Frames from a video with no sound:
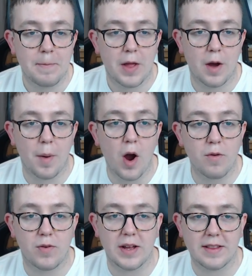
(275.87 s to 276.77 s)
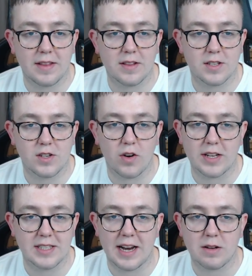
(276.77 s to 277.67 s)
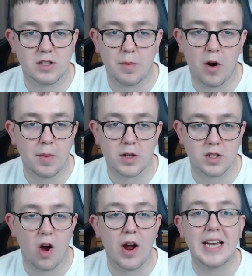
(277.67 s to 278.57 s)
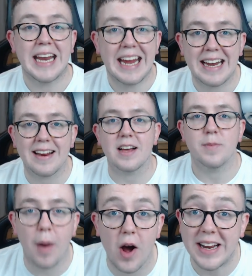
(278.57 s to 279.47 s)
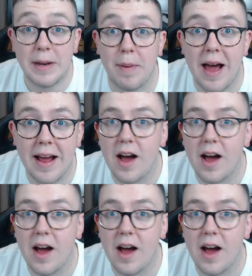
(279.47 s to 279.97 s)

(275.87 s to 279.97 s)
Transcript: Um, hopefully the, the, signing's announced tomorrow because I need I need a player.